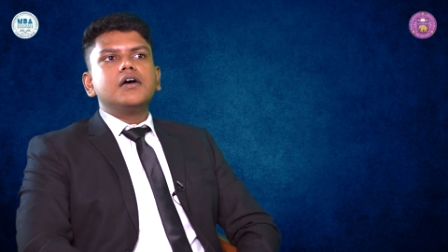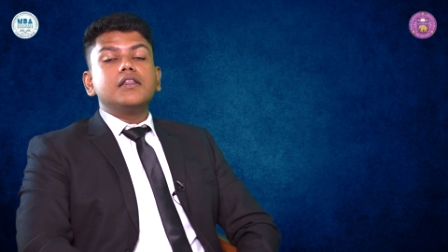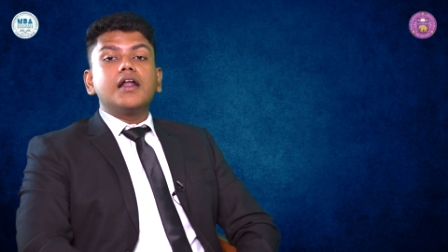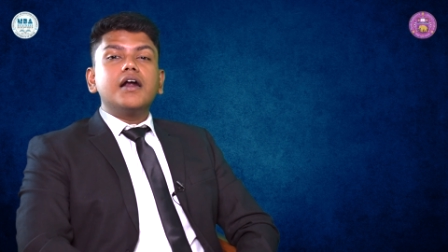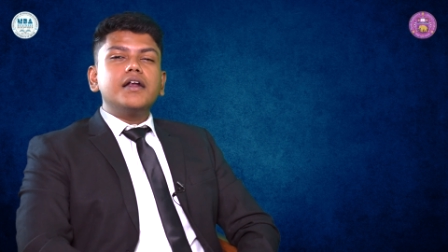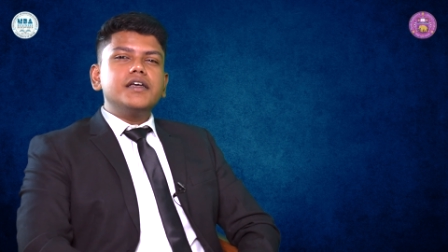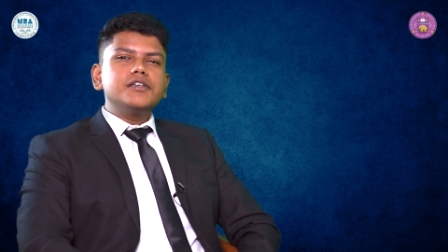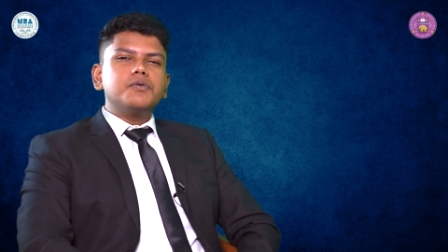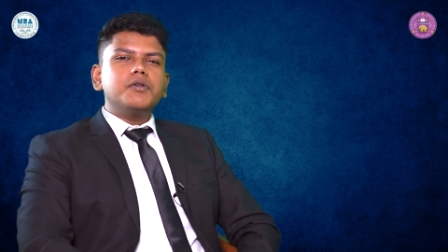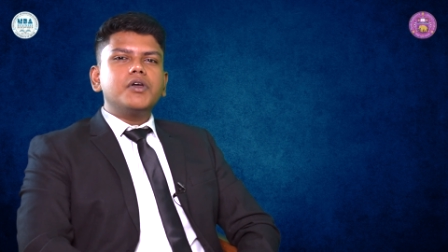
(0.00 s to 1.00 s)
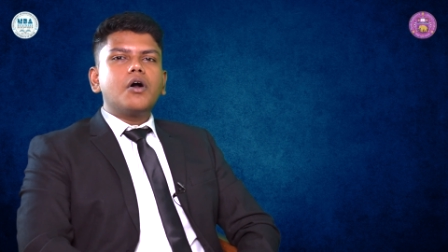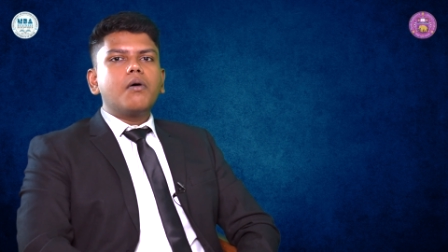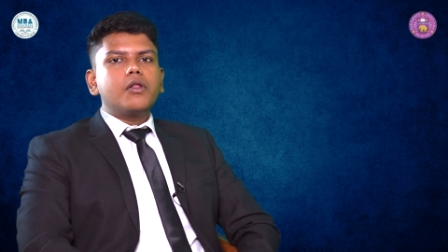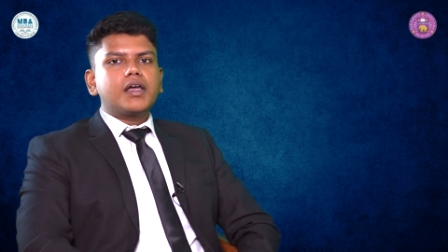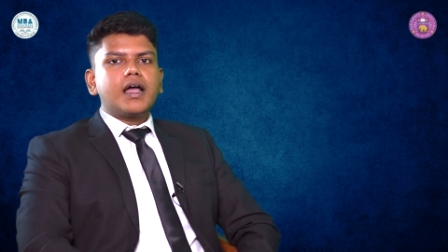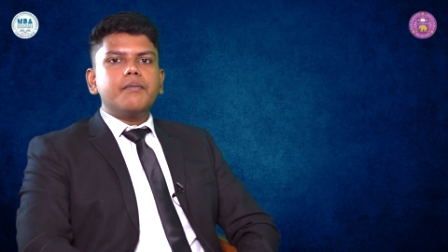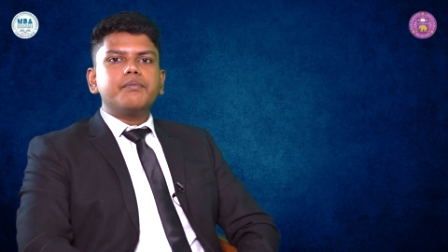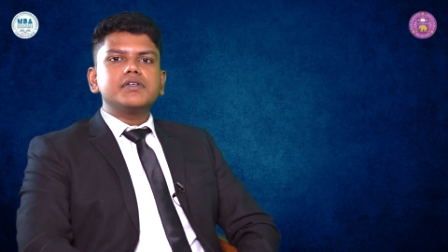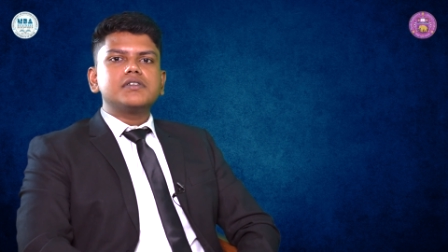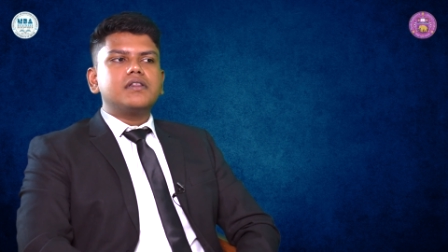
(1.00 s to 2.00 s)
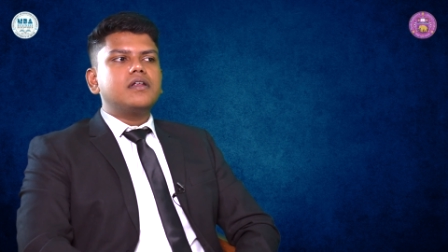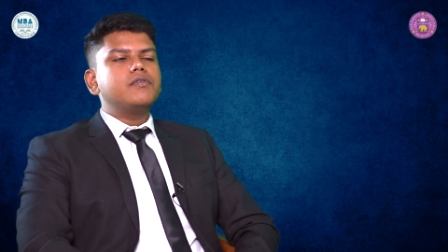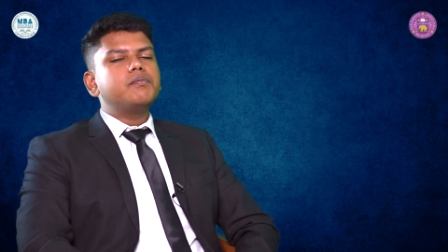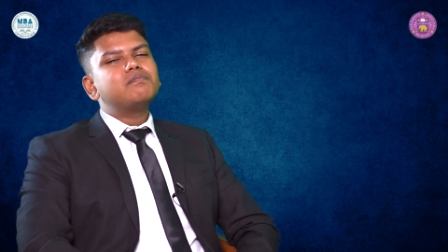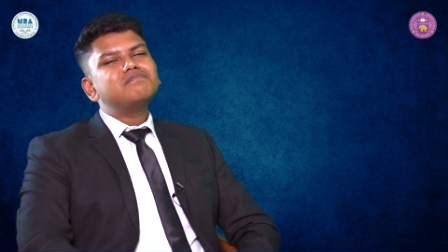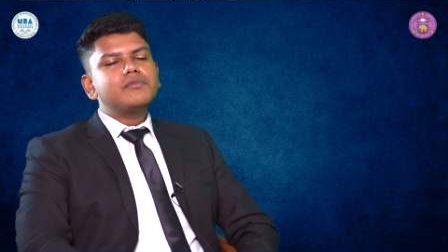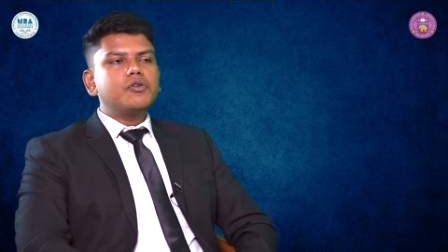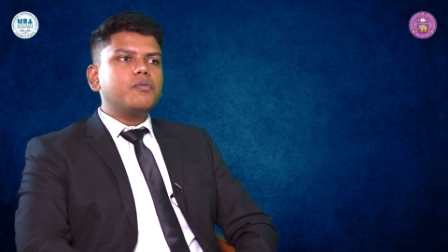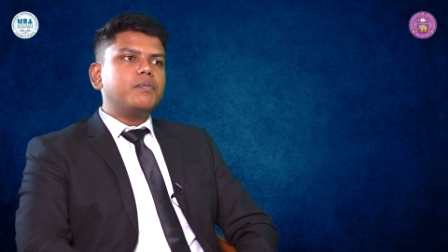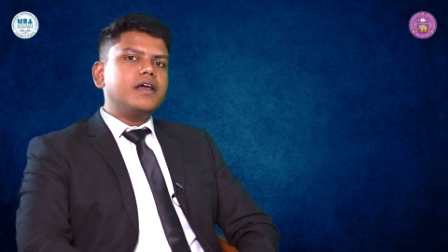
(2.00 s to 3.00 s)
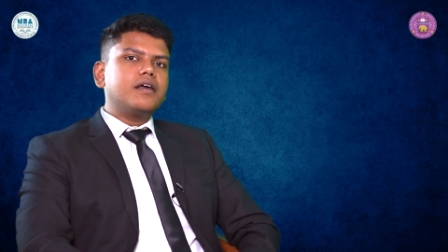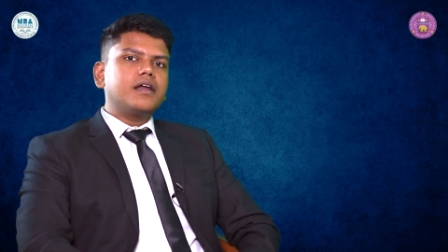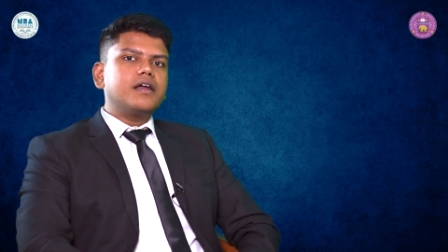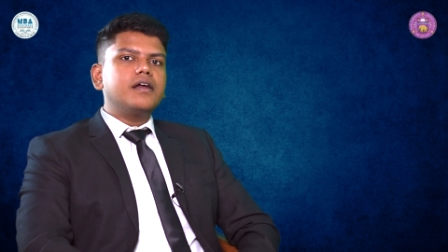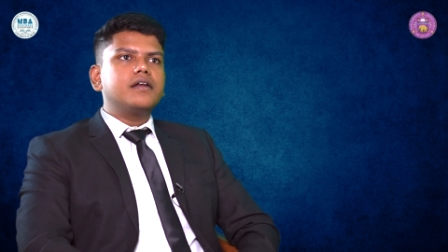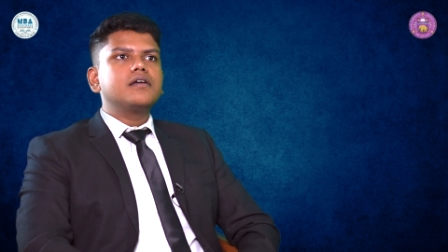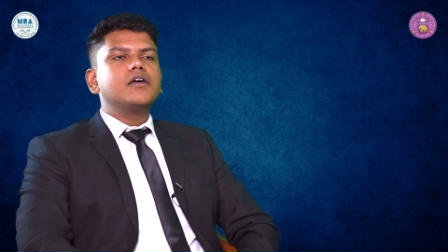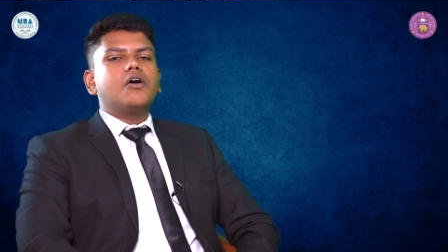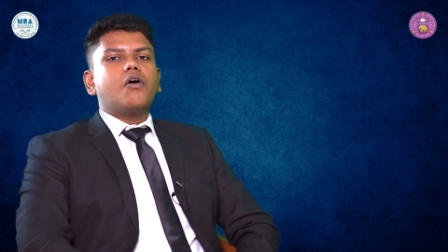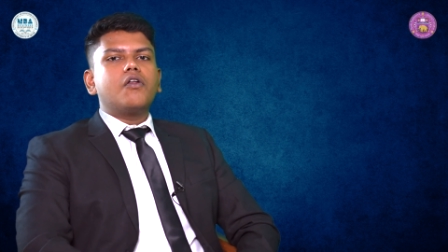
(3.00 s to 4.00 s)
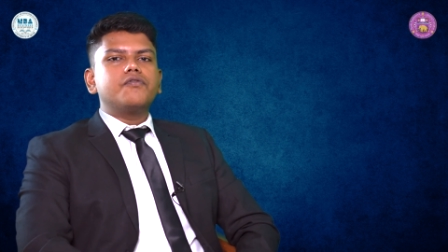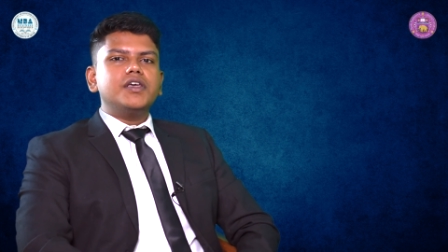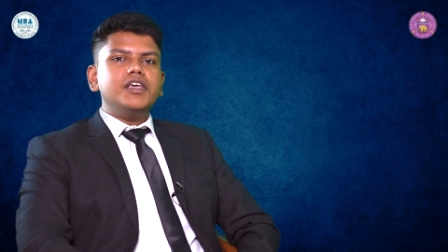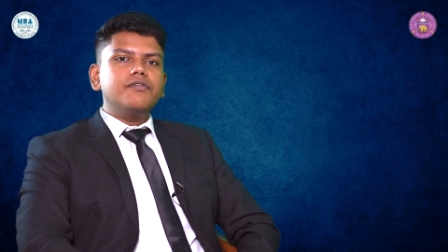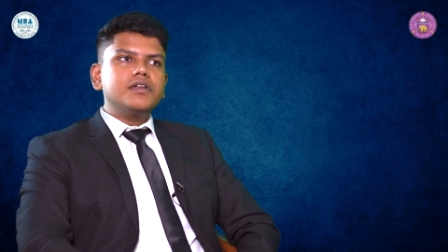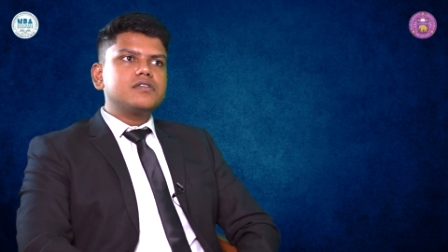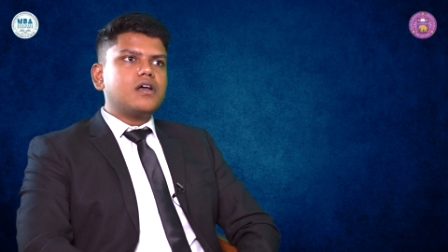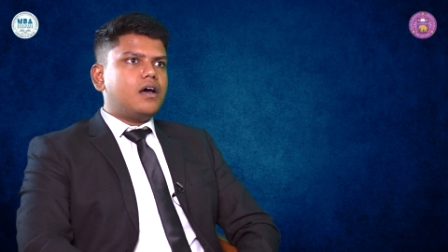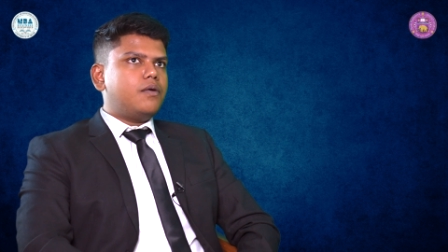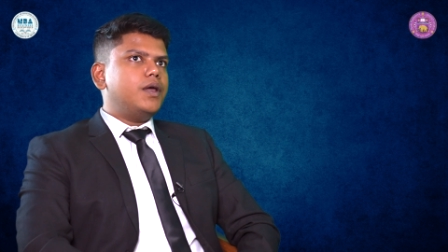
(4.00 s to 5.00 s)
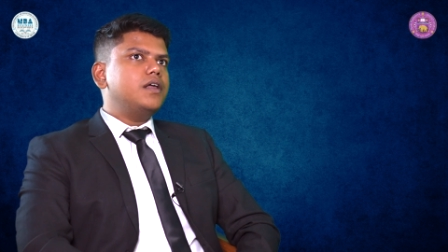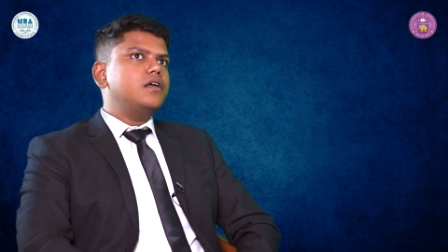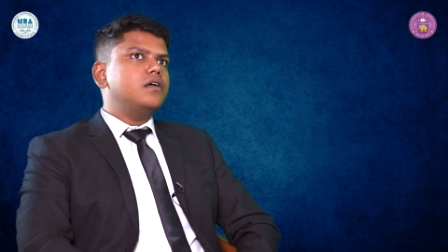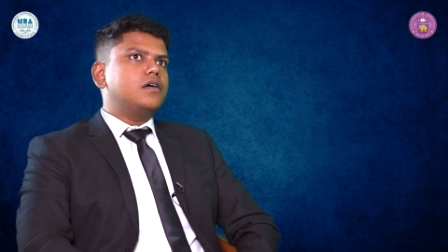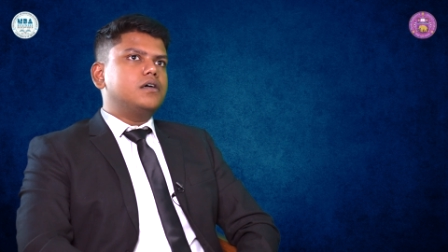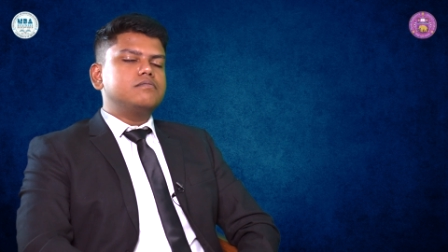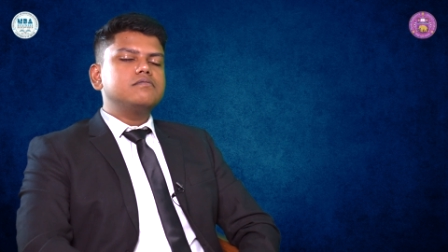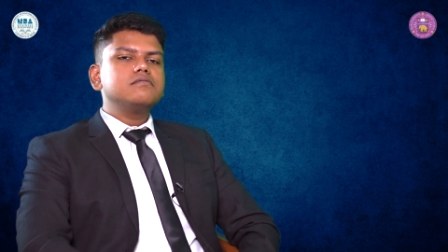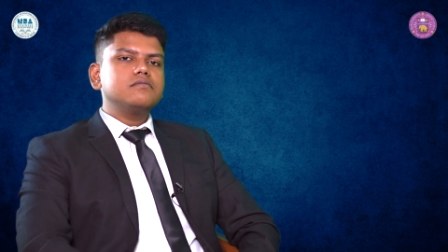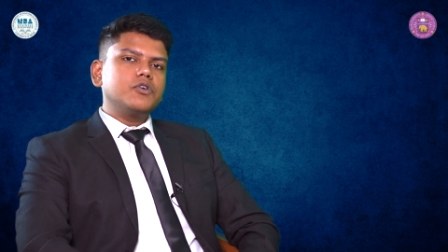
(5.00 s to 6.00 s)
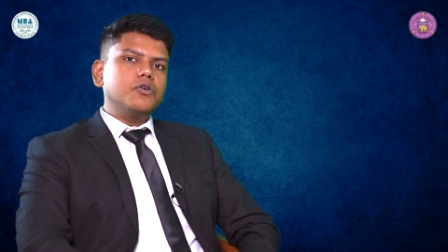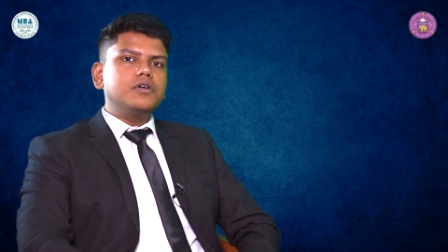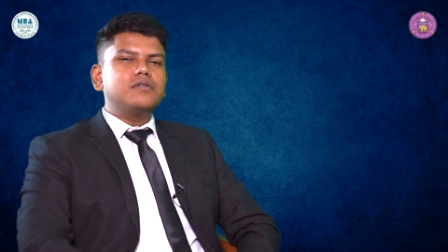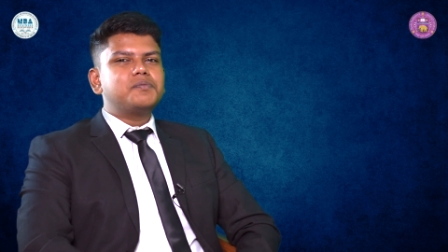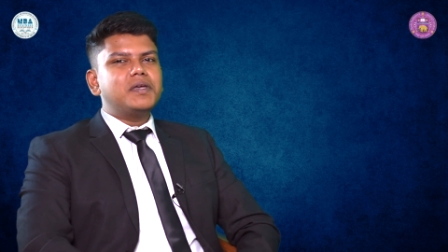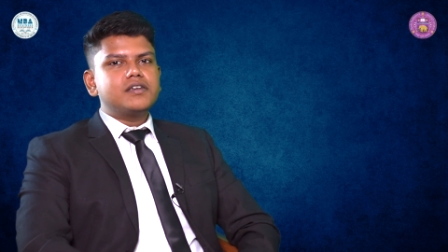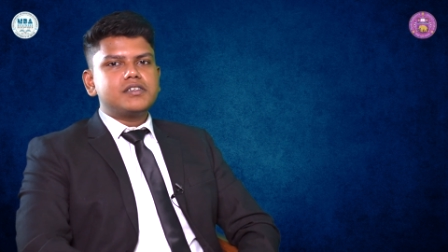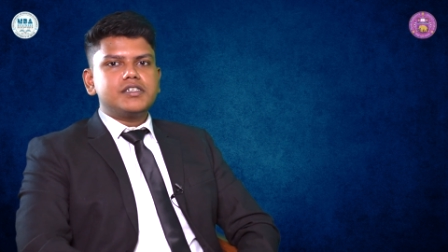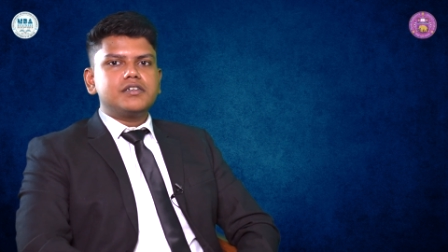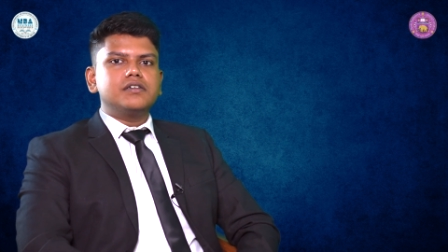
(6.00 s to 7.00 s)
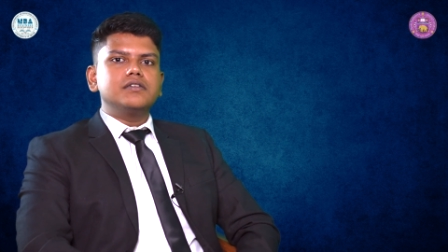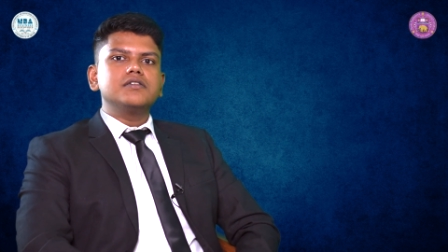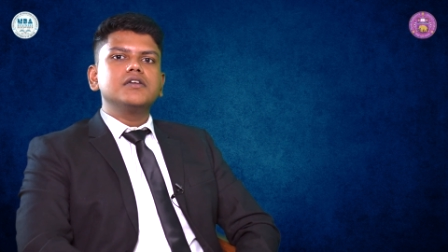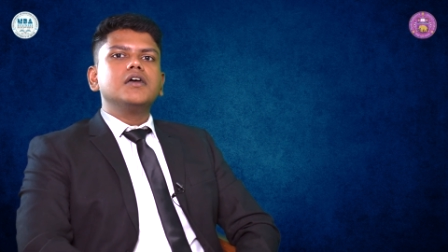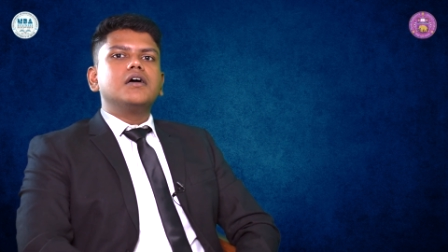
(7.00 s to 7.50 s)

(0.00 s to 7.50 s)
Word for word: There are days when we come on the campus and then we you know play cricket. All of the events are very uh, good speaker sessions.